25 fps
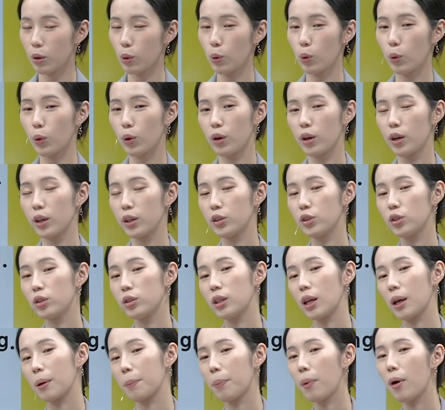or to
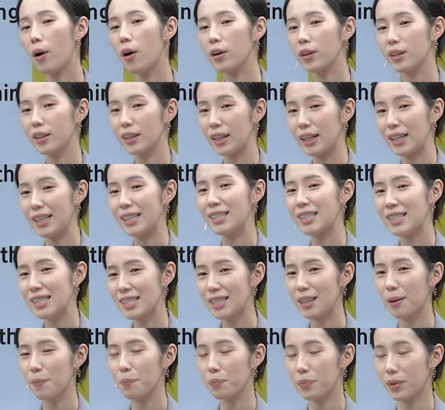take part in
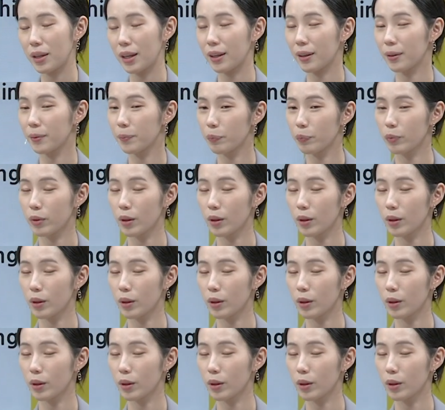something.